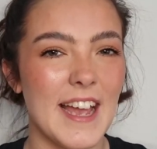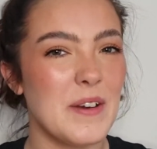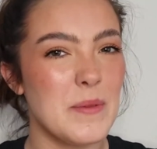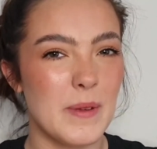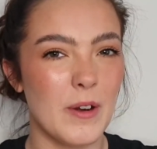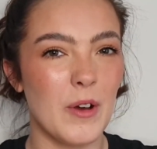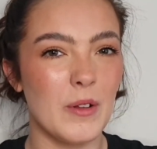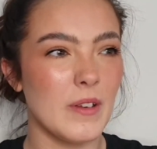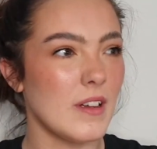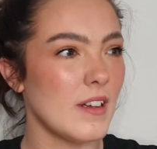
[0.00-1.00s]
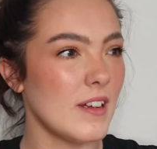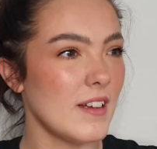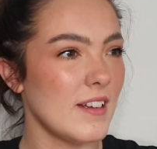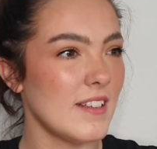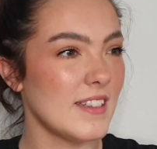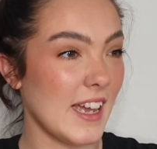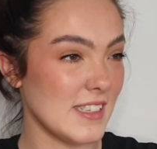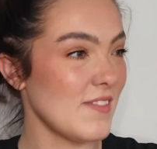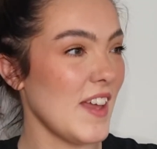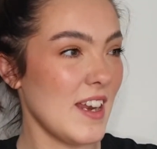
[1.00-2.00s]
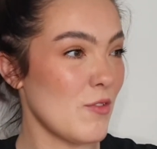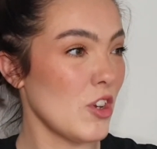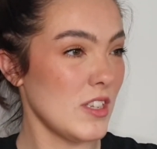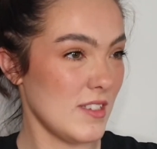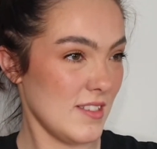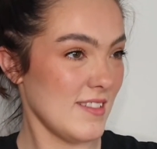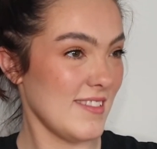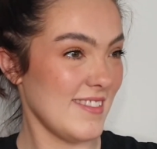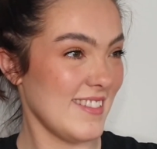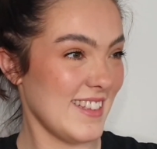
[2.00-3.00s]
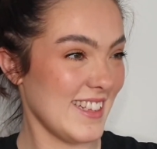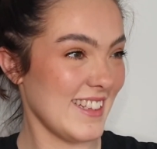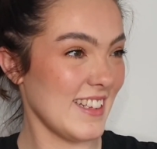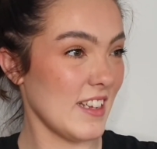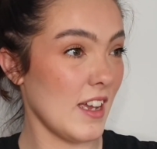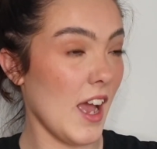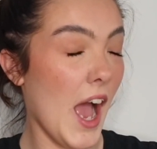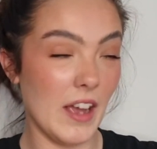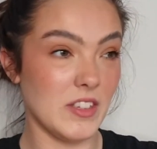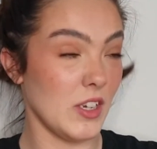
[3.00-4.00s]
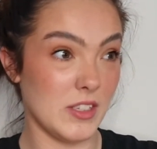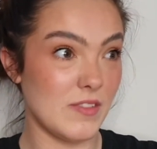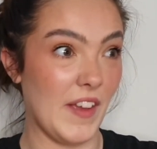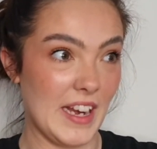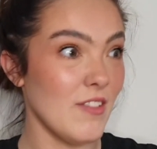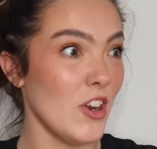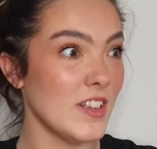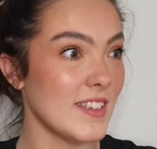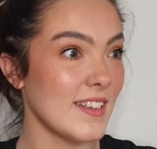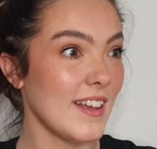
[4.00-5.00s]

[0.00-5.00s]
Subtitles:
I hope you're all... That's very rude. It's very rude.